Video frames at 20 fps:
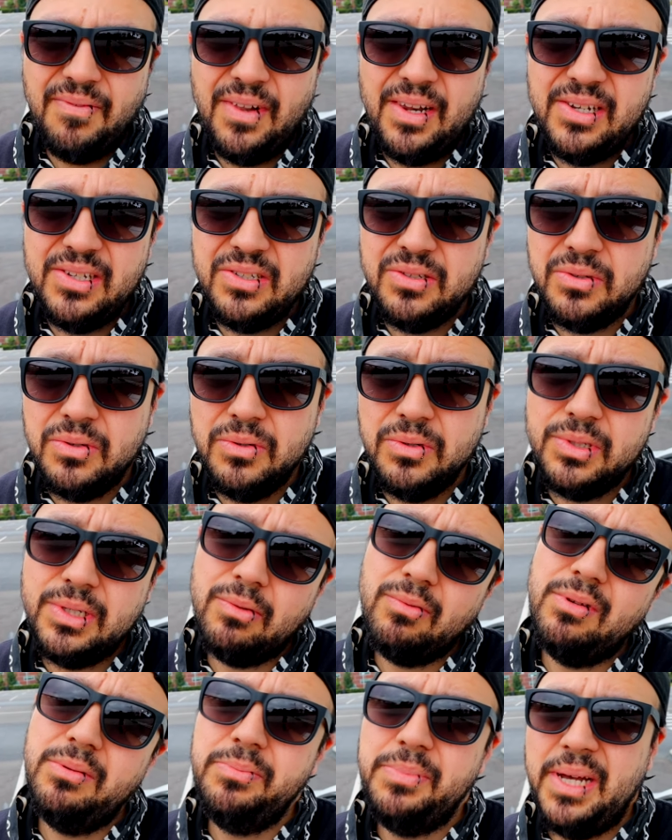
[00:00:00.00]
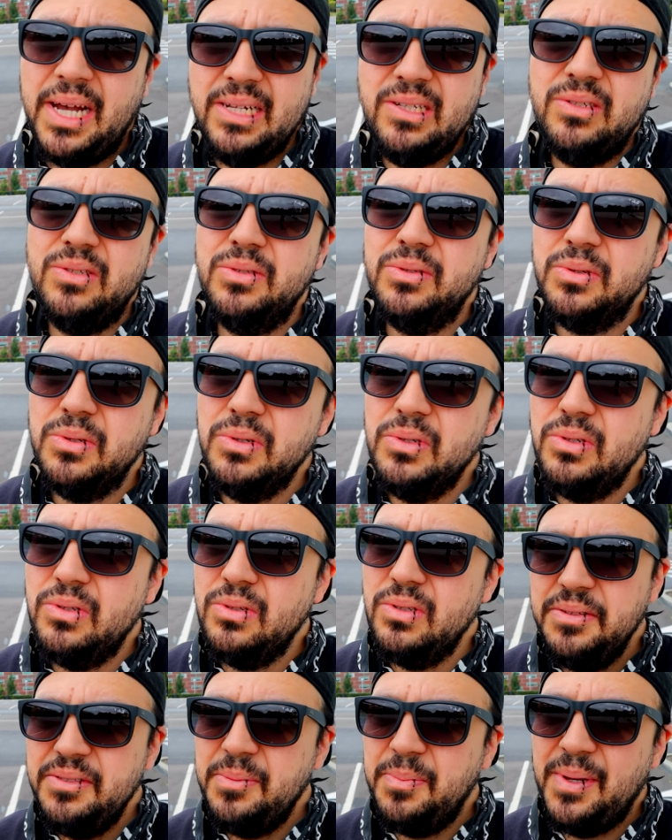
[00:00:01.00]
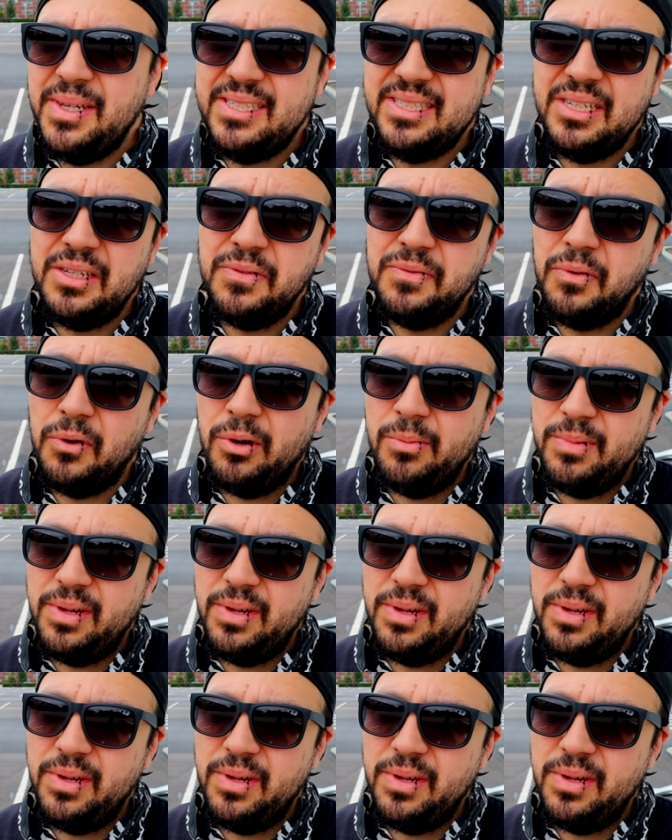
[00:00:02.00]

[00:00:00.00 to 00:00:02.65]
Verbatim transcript: finish school." So I went back to school. It's the best thing for